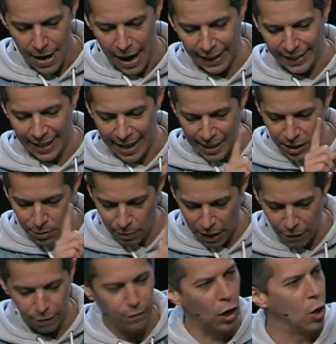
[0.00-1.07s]
I cast
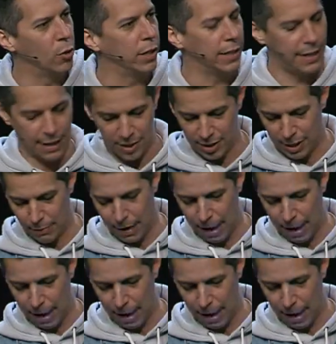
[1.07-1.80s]
my vote against them,